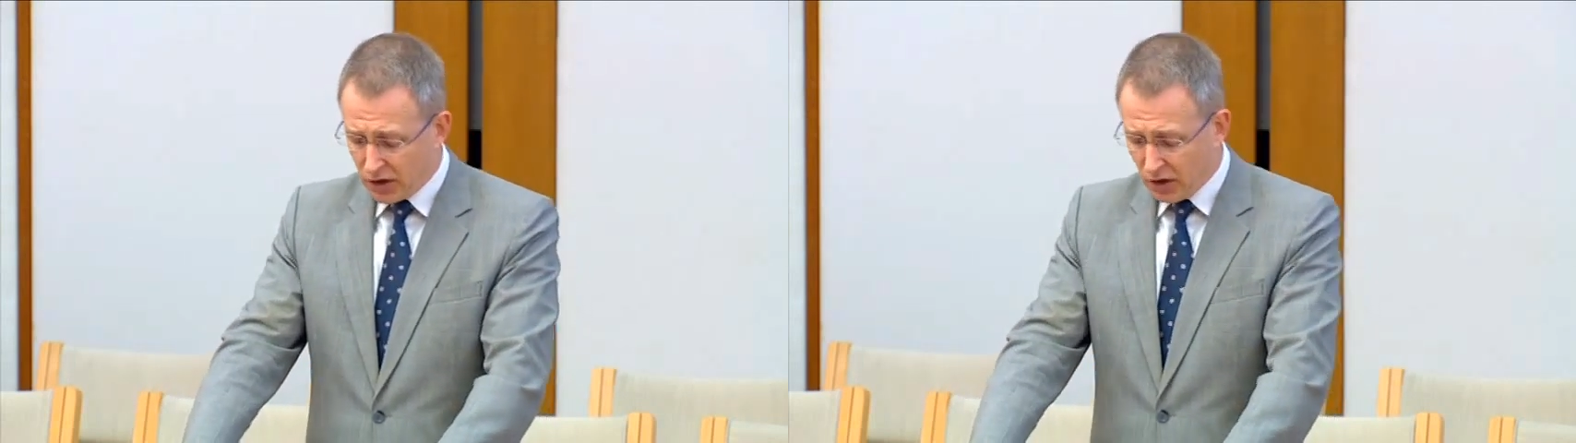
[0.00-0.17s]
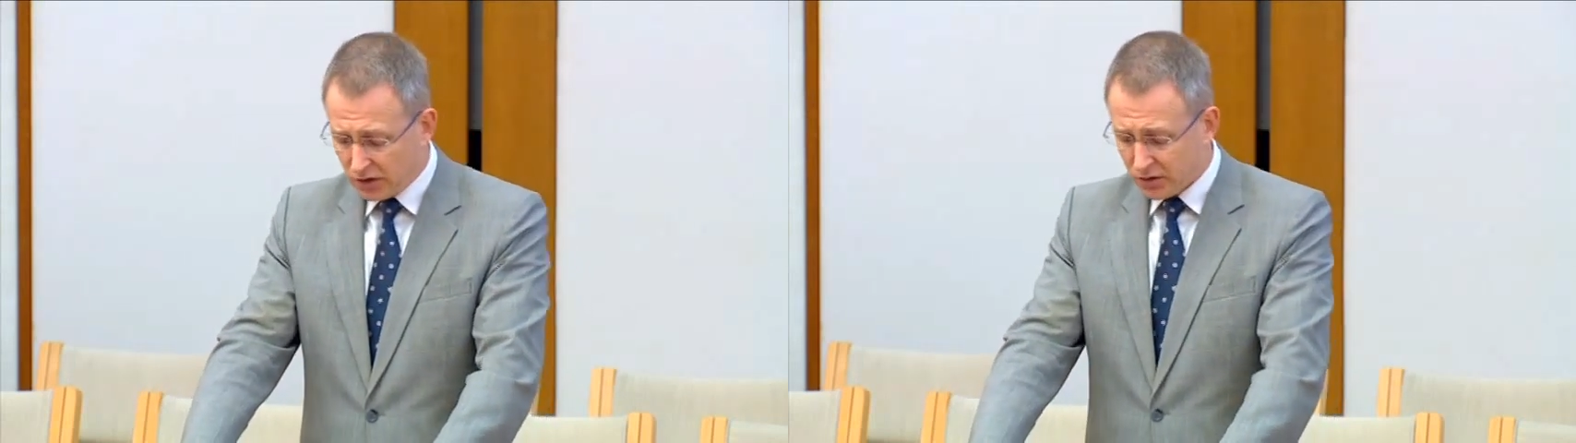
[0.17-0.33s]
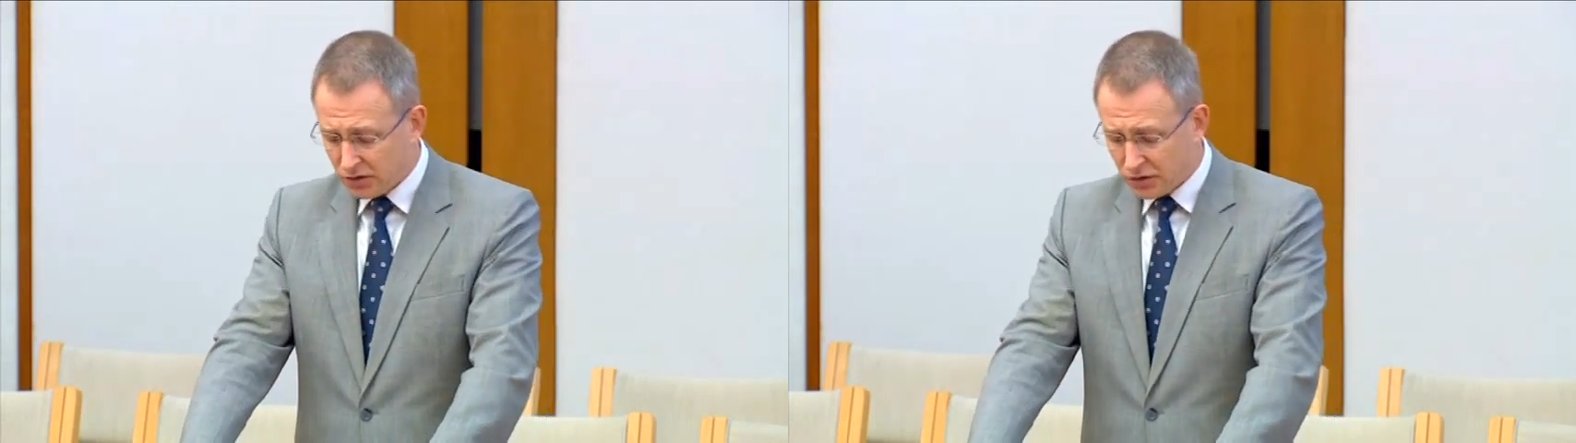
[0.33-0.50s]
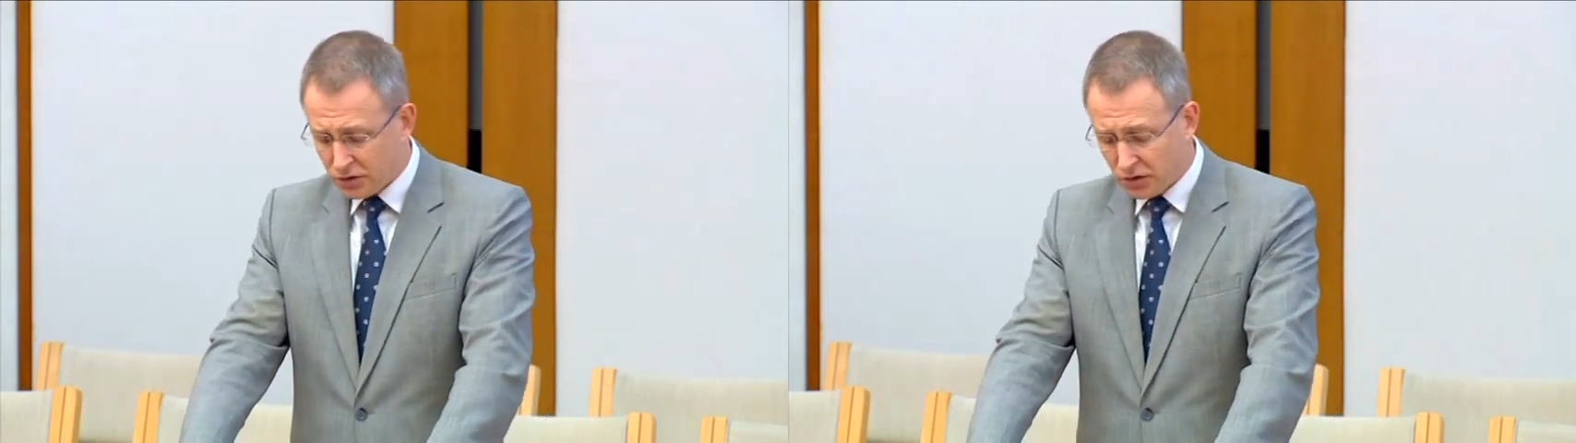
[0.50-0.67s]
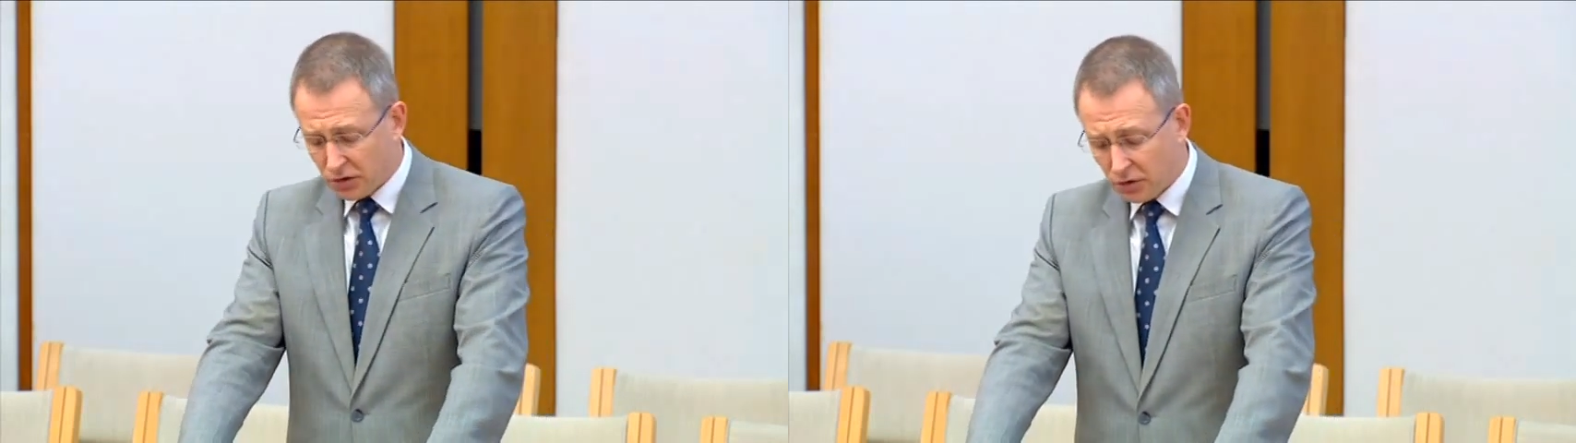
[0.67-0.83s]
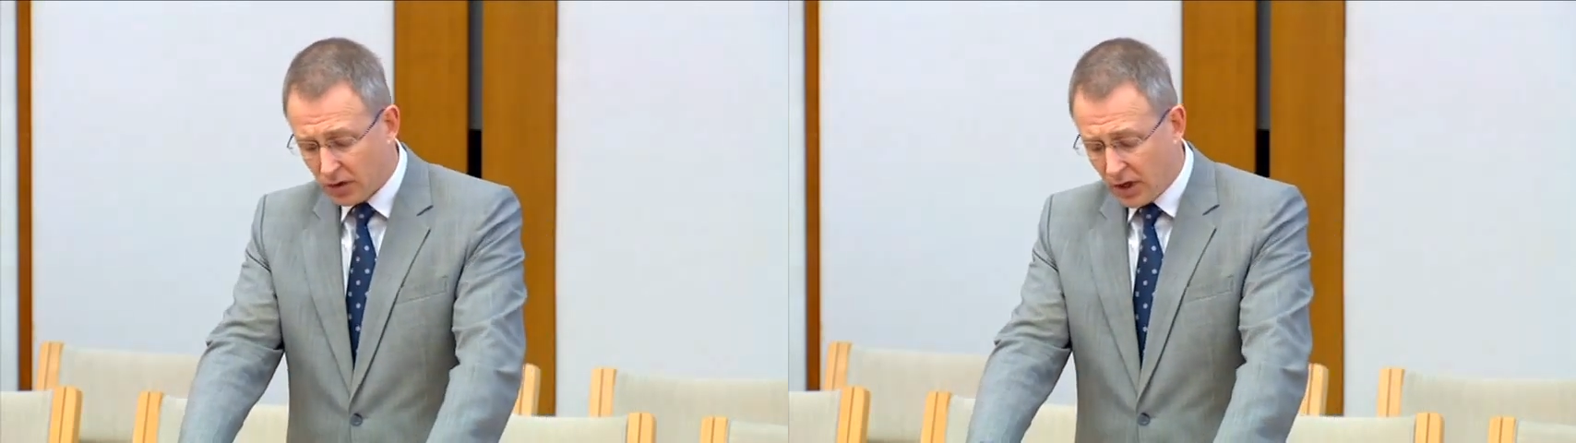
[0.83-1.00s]
not
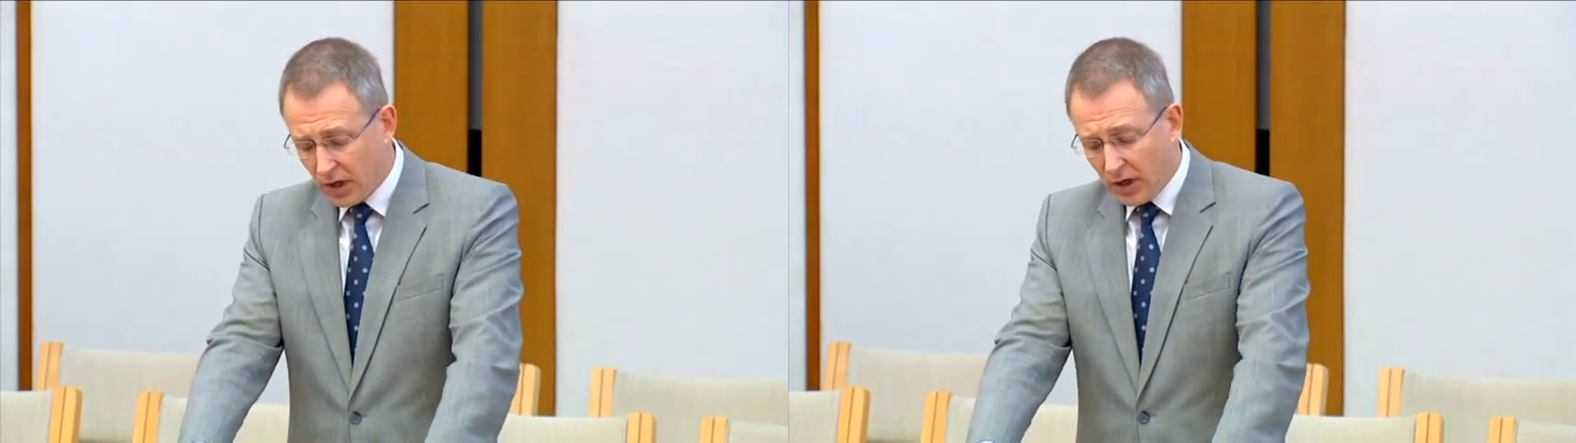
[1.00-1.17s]
true.